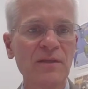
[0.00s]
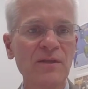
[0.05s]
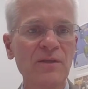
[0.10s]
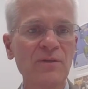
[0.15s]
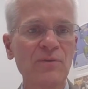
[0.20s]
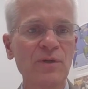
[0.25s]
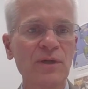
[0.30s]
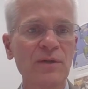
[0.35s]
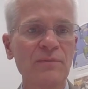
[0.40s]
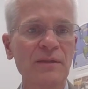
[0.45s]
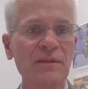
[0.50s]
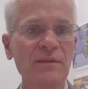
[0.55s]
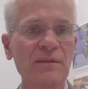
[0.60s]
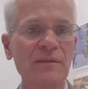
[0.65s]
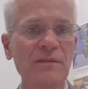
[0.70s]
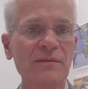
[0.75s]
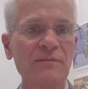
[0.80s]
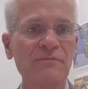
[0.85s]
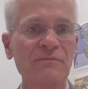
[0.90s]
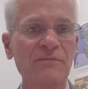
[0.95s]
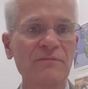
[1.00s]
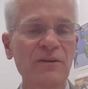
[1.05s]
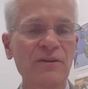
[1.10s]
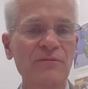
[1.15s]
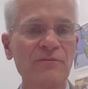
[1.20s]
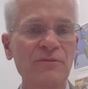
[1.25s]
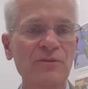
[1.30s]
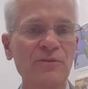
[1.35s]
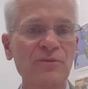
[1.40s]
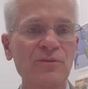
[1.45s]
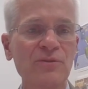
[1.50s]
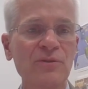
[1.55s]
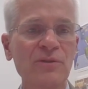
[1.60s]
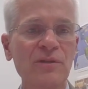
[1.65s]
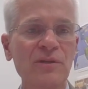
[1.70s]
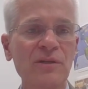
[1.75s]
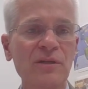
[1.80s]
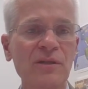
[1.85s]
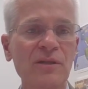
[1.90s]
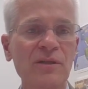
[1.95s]
When Fairview
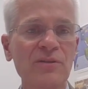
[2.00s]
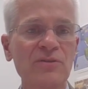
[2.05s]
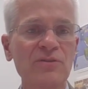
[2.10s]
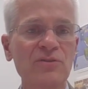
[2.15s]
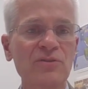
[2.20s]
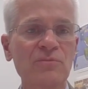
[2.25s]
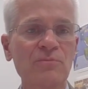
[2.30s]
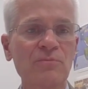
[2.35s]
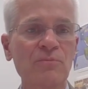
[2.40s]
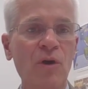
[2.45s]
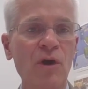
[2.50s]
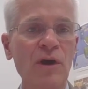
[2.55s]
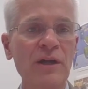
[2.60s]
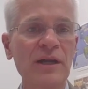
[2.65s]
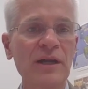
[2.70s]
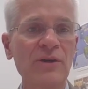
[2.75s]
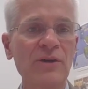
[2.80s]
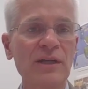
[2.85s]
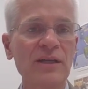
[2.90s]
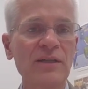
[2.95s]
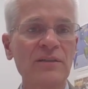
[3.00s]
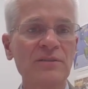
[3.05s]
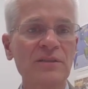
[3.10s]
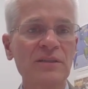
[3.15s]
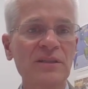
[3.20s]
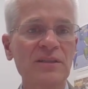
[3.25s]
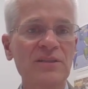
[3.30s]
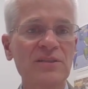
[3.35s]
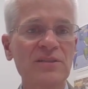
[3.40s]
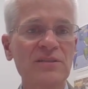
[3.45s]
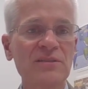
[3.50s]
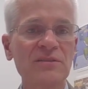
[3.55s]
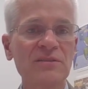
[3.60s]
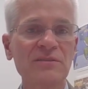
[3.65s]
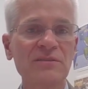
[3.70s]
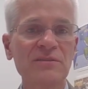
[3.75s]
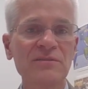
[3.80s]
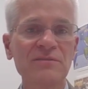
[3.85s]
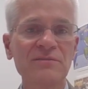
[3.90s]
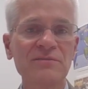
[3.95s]
bought out Health East
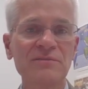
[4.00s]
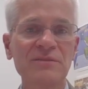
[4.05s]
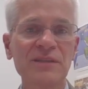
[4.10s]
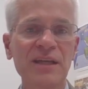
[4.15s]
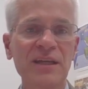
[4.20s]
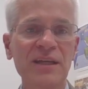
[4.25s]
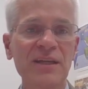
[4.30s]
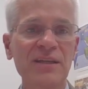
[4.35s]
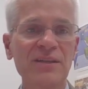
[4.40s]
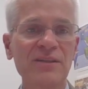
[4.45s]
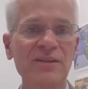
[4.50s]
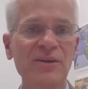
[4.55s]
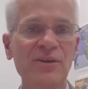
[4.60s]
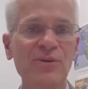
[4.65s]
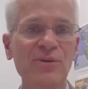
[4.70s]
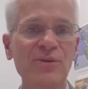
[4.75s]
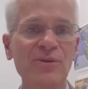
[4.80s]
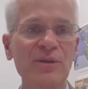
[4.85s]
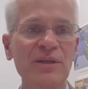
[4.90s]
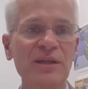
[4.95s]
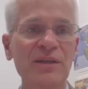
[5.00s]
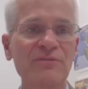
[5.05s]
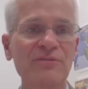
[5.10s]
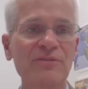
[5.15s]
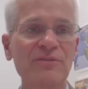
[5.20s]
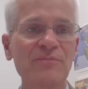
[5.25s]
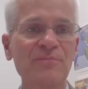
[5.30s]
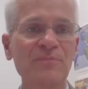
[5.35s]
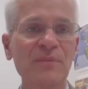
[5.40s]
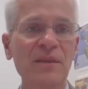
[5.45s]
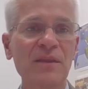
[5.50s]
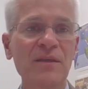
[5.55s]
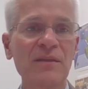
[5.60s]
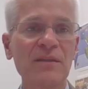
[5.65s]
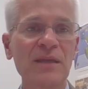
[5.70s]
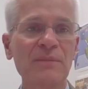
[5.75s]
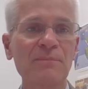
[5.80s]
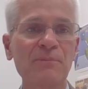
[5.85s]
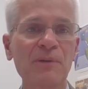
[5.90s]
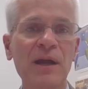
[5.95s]
a decade ago or whenever,
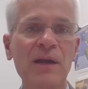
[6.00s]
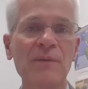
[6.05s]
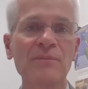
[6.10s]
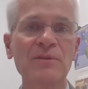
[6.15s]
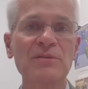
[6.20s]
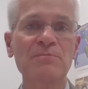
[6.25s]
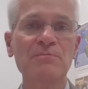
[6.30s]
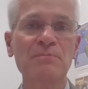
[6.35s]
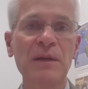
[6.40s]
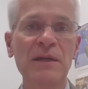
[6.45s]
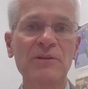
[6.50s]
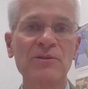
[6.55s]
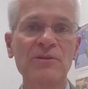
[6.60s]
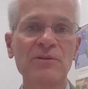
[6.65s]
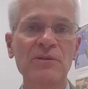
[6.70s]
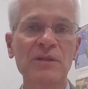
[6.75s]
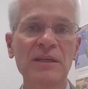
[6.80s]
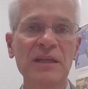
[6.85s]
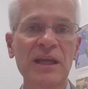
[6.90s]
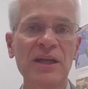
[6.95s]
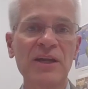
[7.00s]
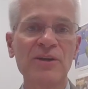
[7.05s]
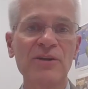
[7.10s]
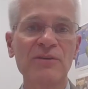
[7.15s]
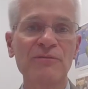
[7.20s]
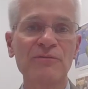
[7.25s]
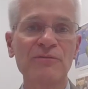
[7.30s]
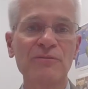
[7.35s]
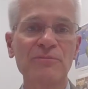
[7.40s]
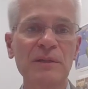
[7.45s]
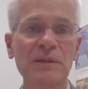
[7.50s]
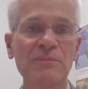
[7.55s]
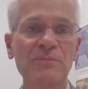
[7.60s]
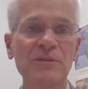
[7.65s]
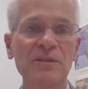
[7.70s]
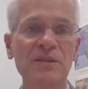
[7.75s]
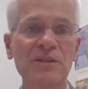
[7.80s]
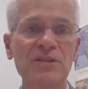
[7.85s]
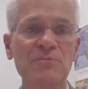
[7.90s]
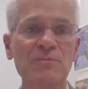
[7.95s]
they promised better care for people
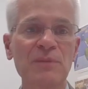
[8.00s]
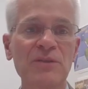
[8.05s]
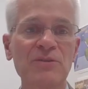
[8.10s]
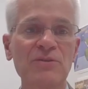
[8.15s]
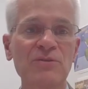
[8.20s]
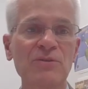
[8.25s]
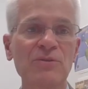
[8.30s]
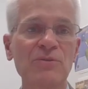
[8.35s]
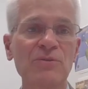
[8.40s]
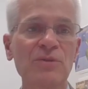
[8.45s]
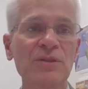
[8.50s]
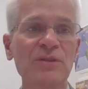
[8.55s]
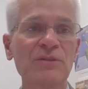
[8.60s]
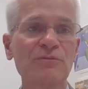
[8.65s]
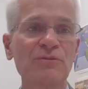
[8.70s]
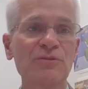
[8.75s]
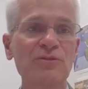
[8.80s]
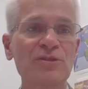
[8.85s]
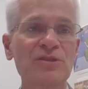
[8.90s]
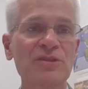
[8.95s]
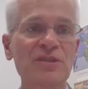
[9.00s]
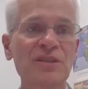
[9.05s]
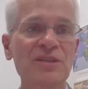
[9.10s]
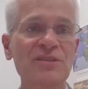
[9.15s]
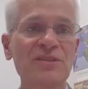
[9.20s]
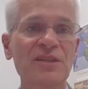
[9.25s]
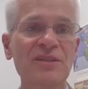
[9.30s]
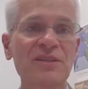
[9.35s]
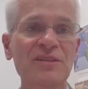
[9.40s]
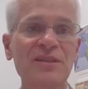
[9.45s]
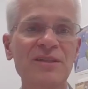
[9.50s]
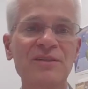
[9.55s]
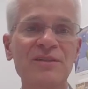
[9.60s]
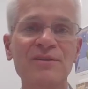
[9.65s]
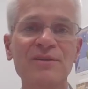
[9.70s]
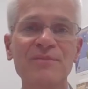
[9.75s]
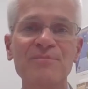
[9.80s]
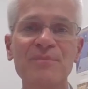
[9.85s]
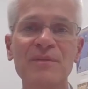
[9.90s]
in East Metro. One of the first things they did